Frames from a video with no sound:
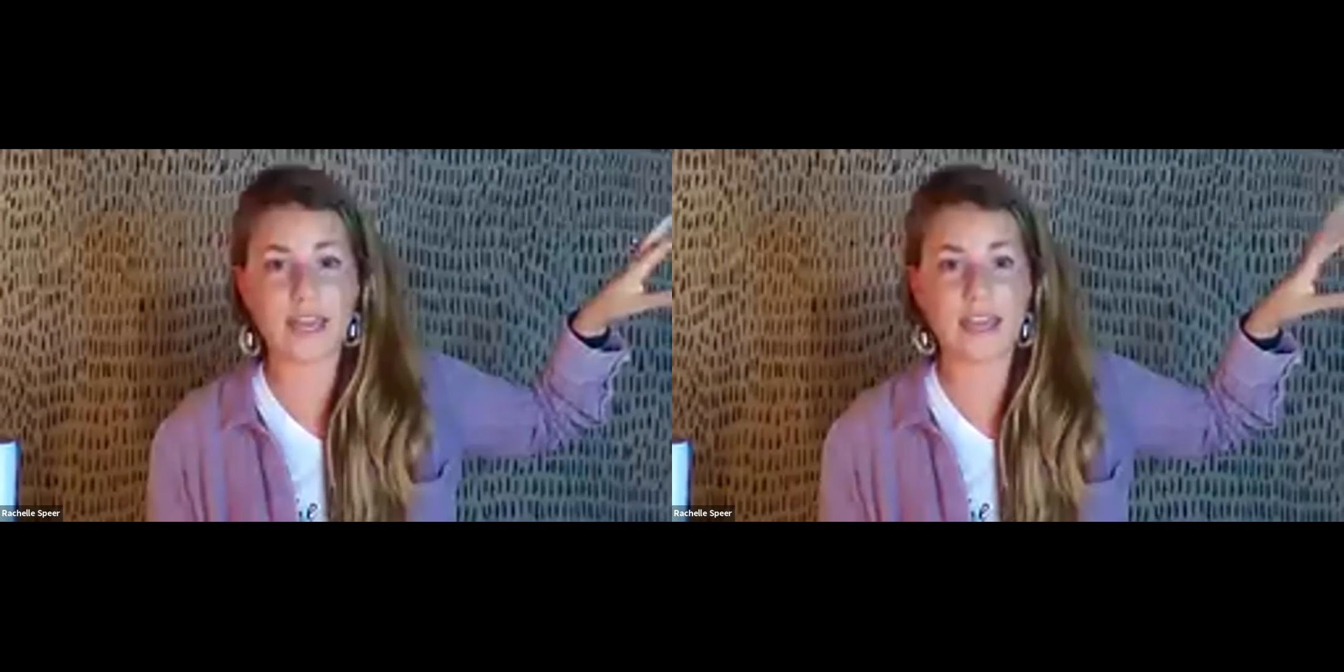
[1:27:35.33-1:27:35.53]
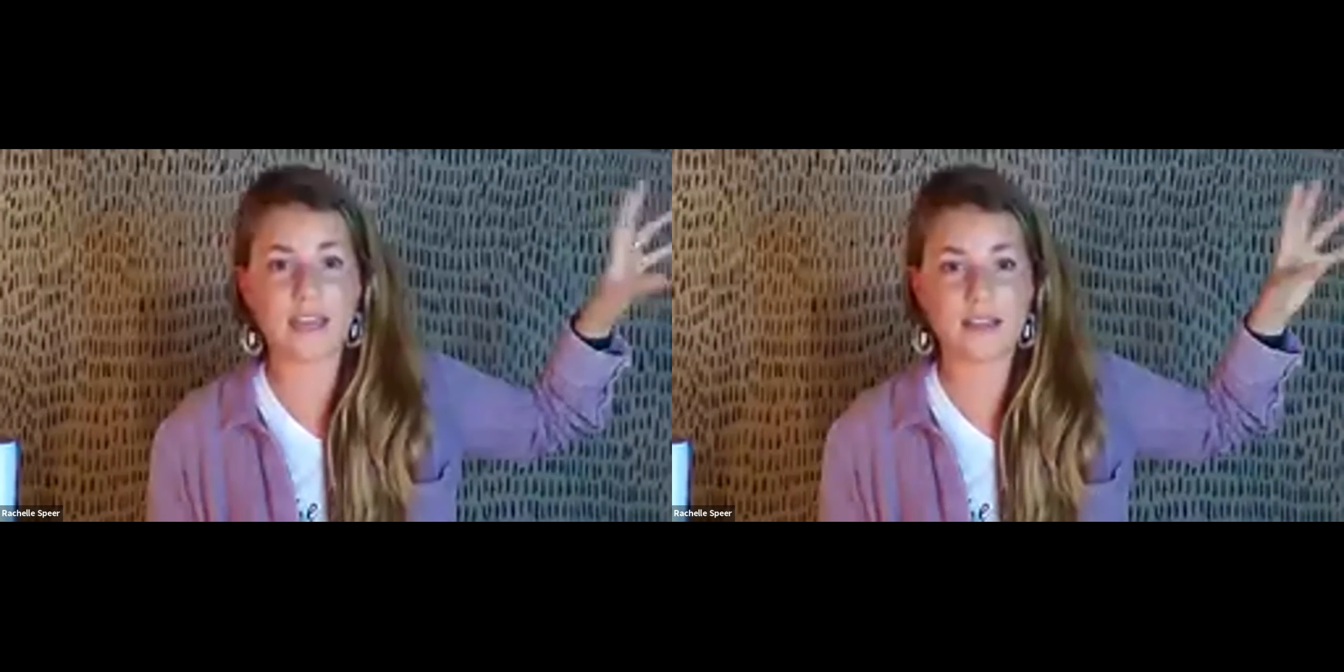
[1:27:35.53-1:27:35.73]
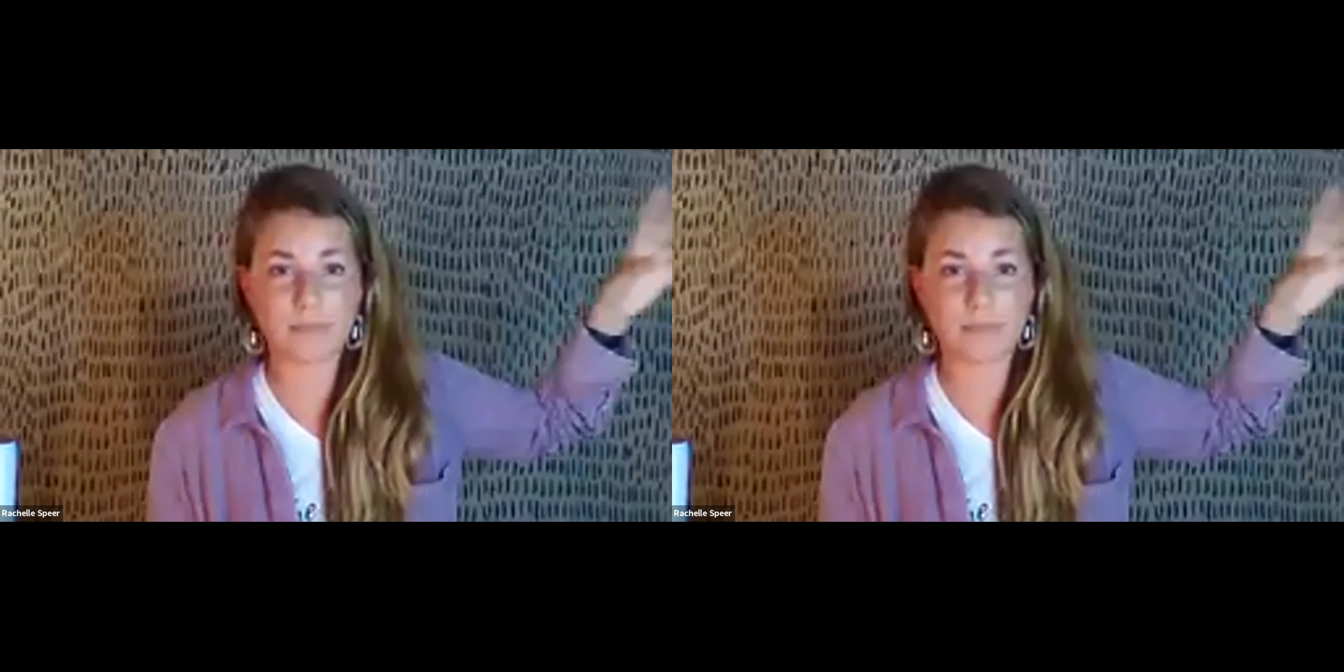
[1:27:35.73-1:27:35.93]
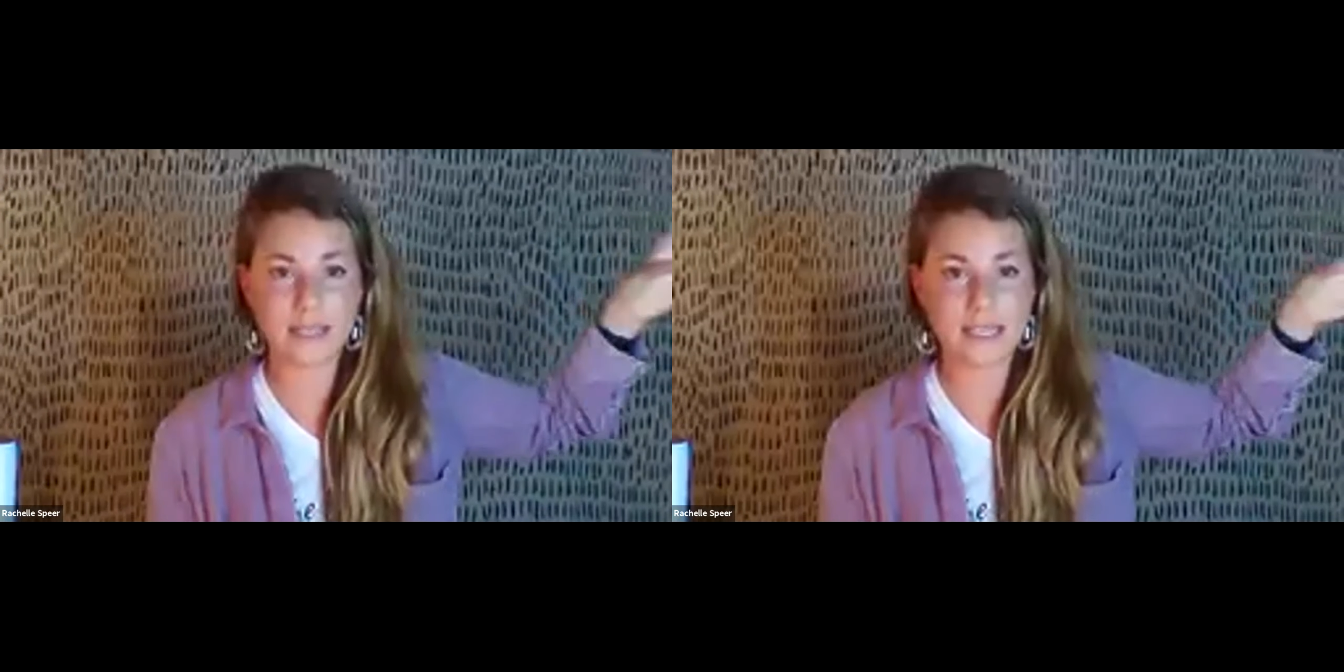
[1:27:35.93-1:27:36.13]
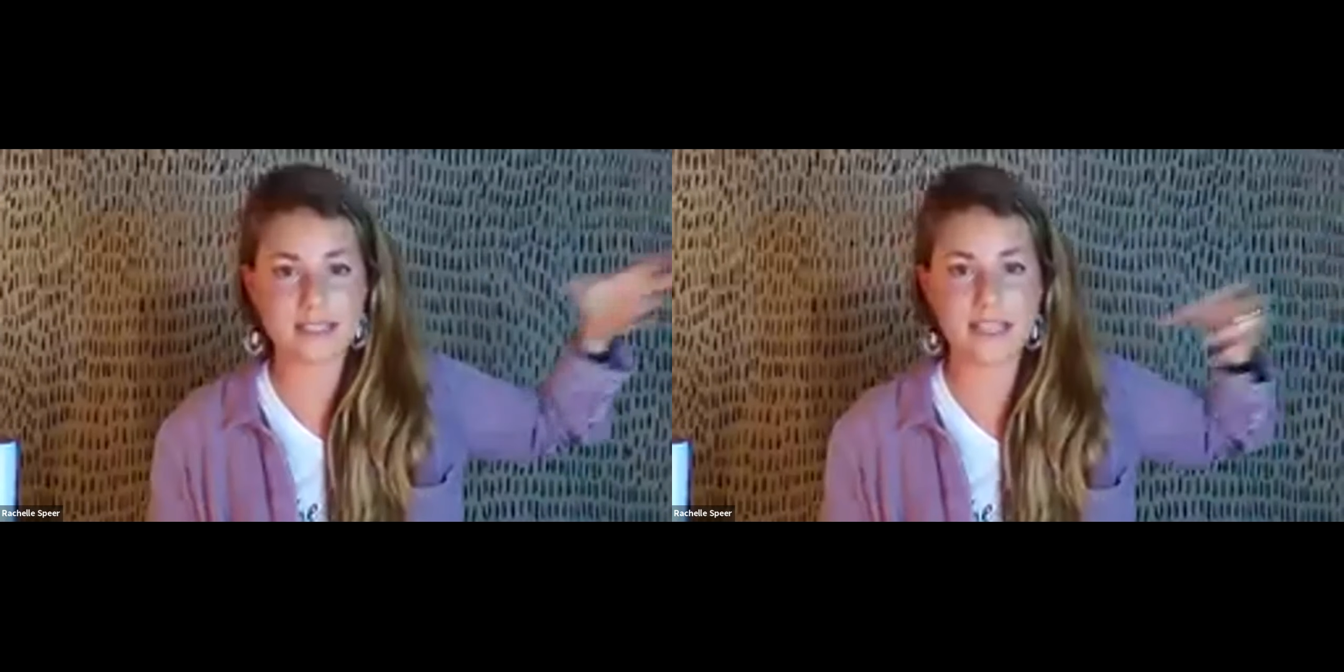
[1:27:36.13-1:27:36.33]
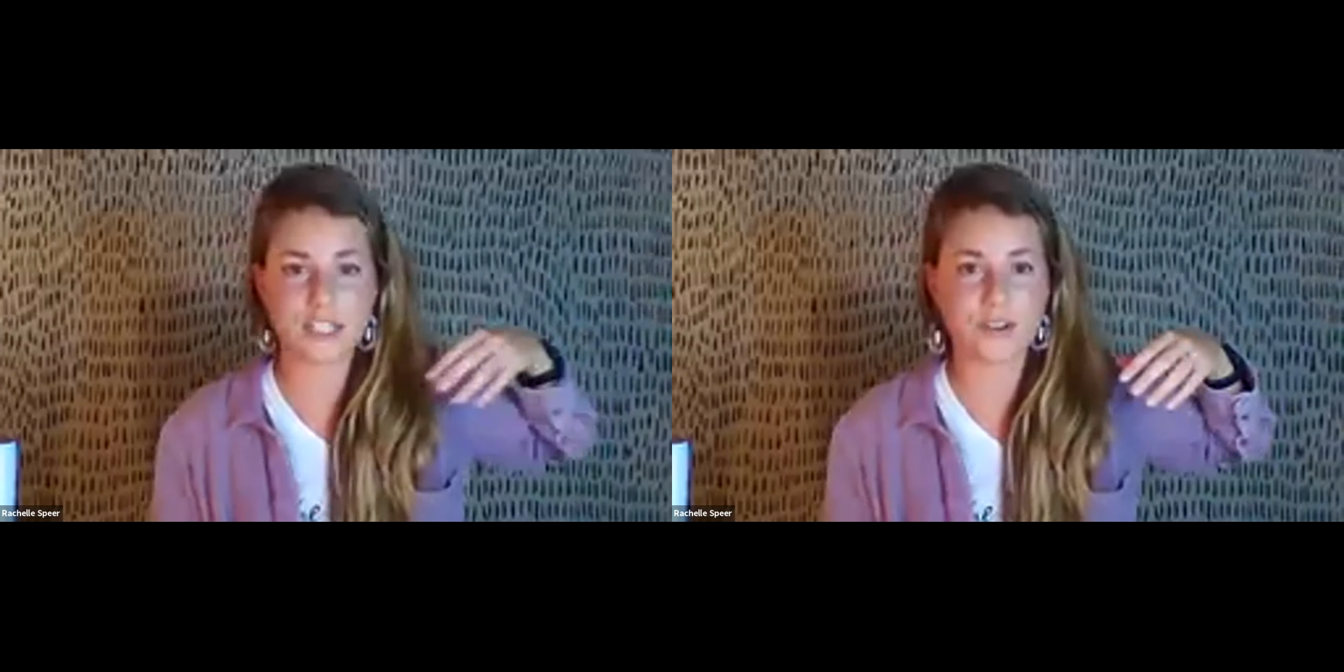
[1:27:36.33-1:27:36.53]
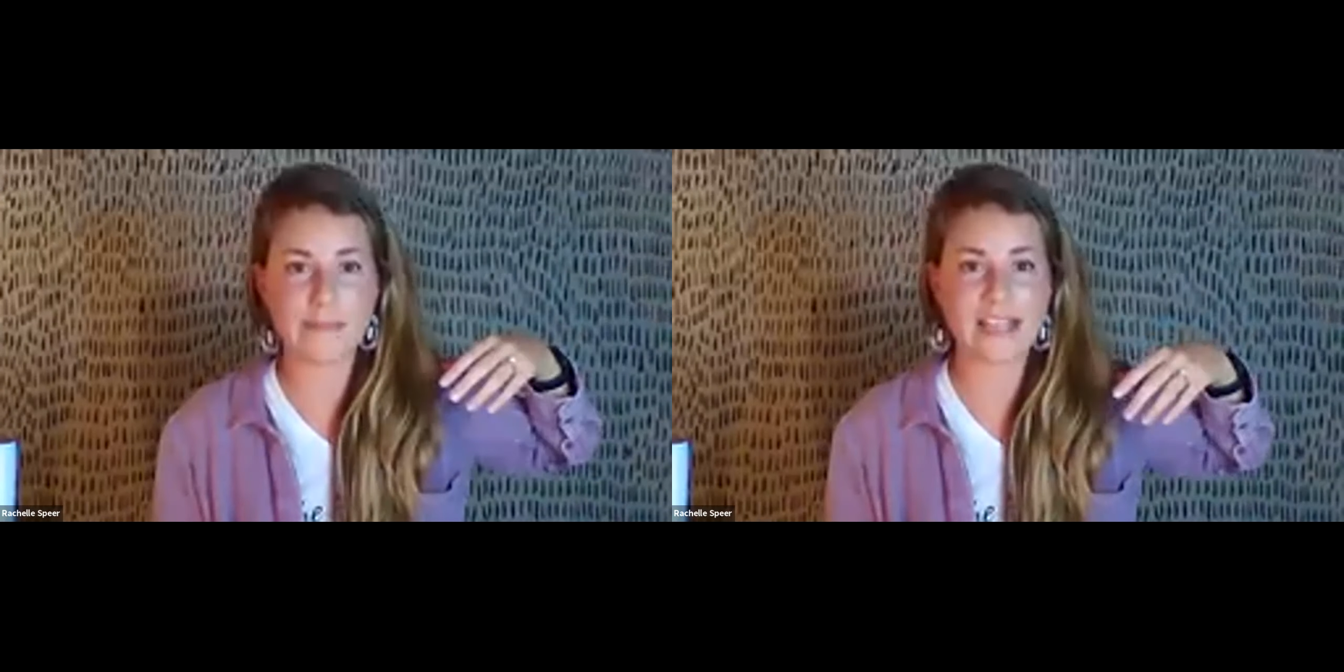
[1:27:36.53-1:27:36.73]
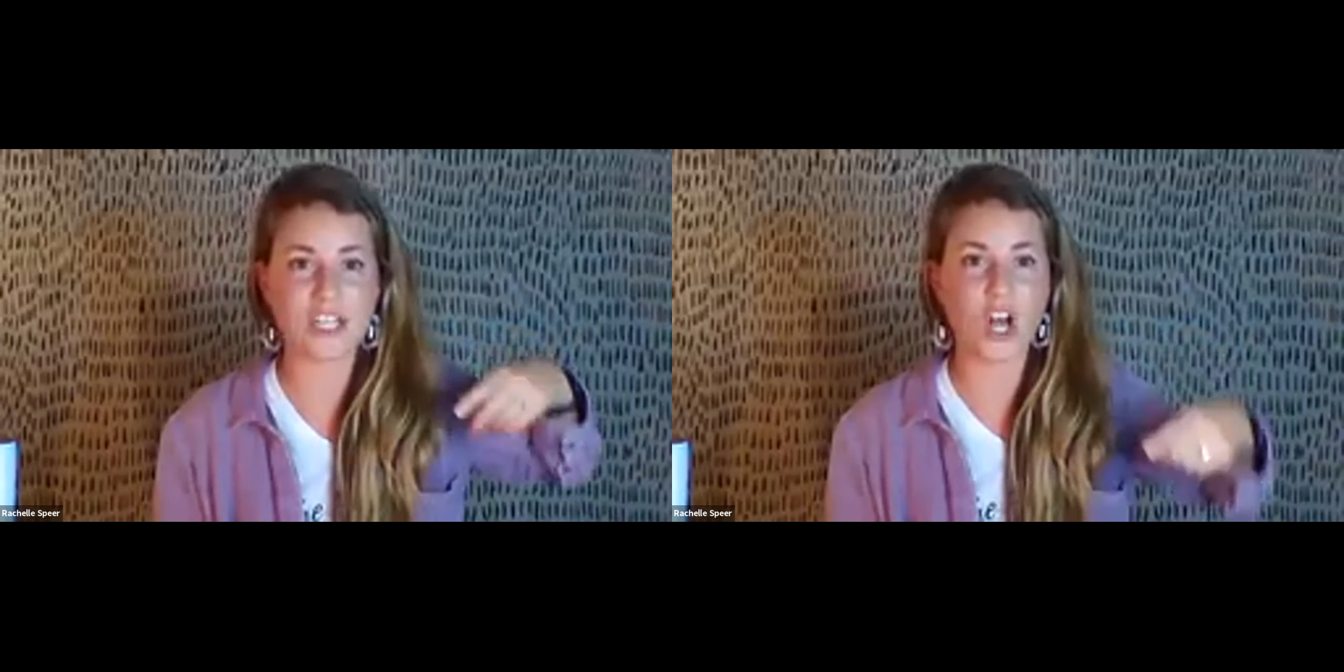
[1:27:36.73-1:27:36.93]
Because Instagram
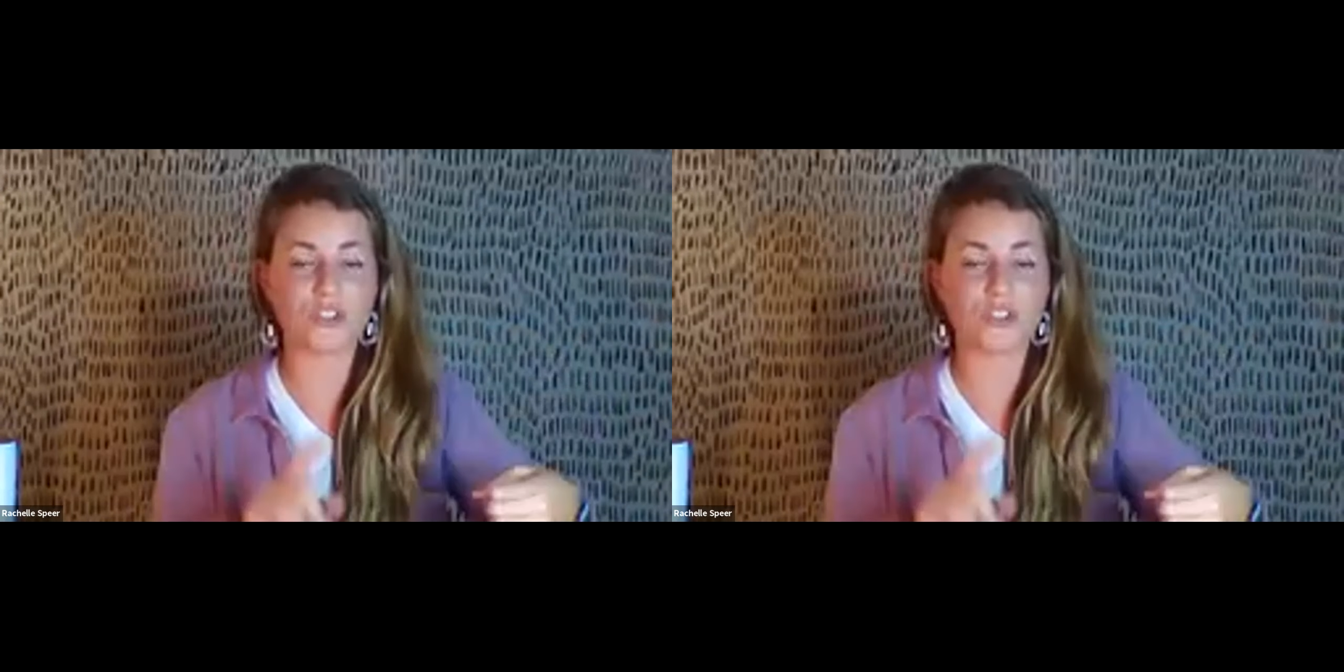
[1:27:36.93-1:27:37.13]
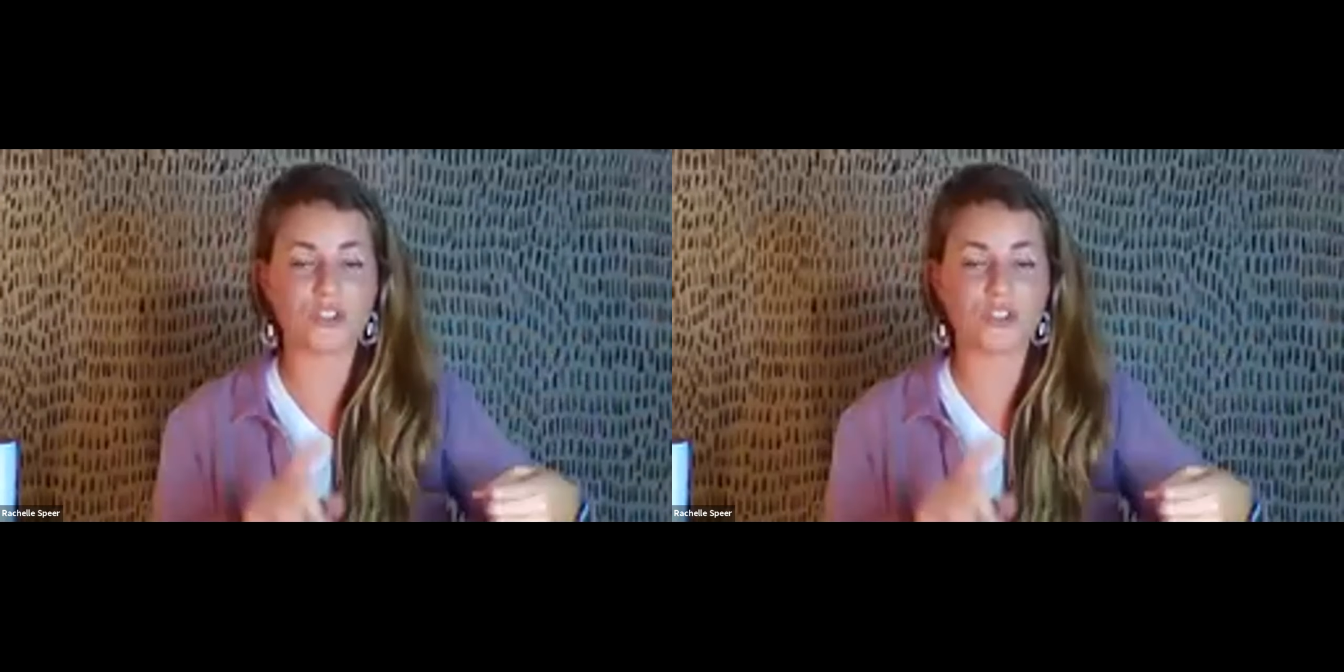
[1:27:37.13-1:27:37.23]
has it all.